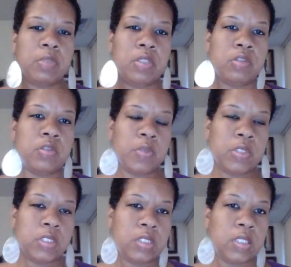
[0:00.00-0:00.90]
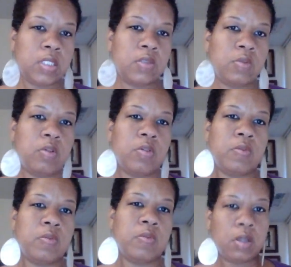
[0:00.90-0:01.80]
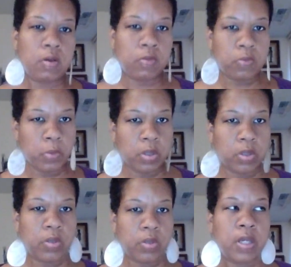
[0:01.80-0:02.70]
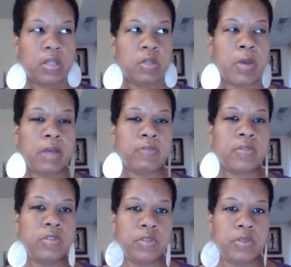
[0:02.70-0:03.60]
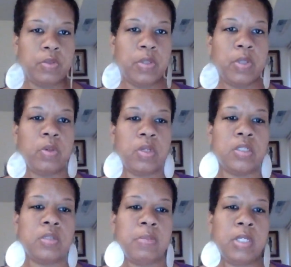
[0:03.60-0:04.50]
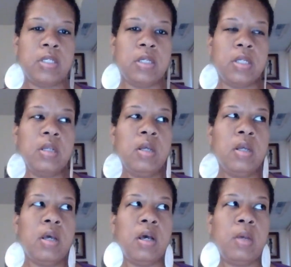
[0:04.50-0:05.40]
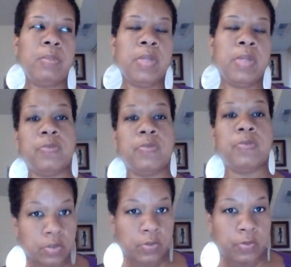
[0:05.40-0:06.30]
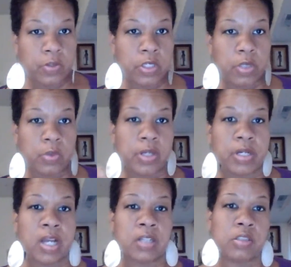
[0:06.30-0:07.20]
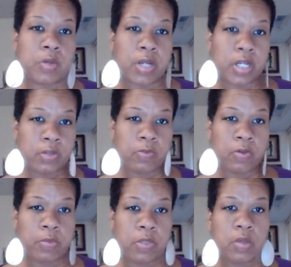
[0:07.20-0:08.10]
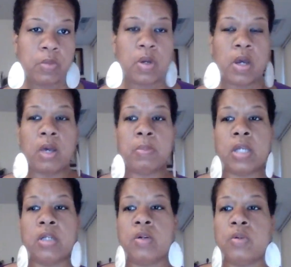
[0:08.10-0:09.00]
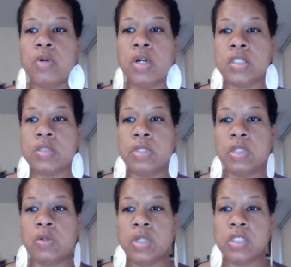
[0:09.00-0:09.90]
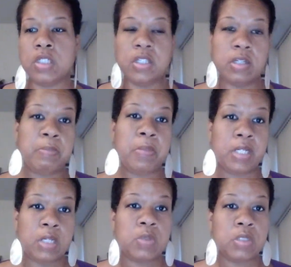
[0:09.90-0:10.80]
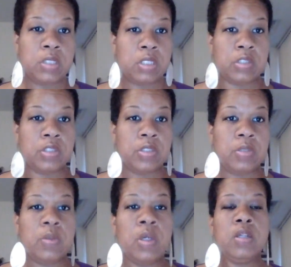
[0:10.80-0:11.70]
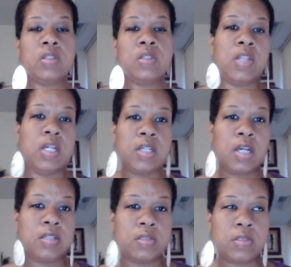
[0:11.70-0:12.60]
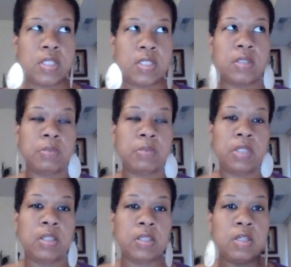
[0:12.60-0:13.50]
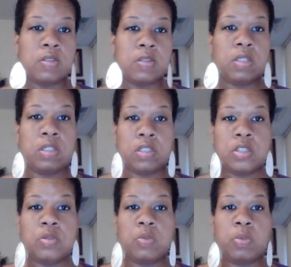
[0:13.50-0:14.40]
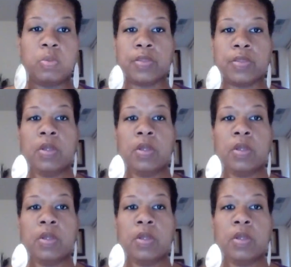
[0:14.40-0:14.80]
intrinsic sort of self work that you have to do in order to make it beneficial for you and not drain from you. I know also in the question it said the money was an issue, so that kind of says to me that there's an issue with